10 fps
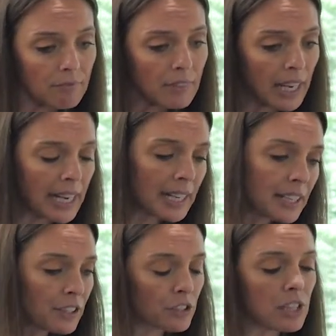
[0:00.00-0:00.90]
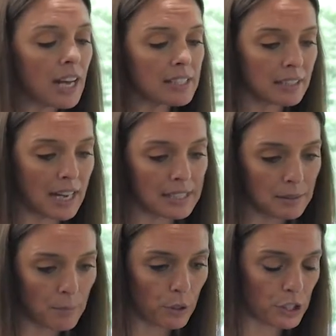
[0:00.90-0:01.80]
And there's lots and lots
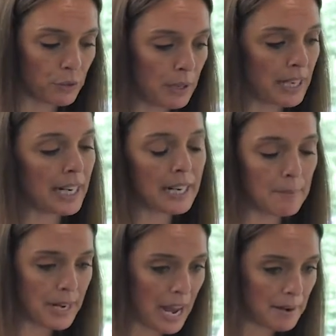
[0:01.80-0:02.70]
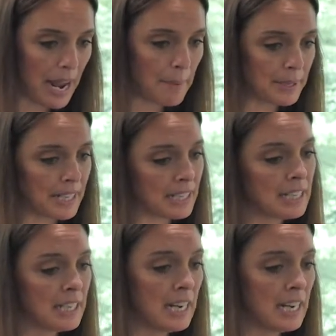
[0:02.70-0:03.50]
more to it. It ended up not happening.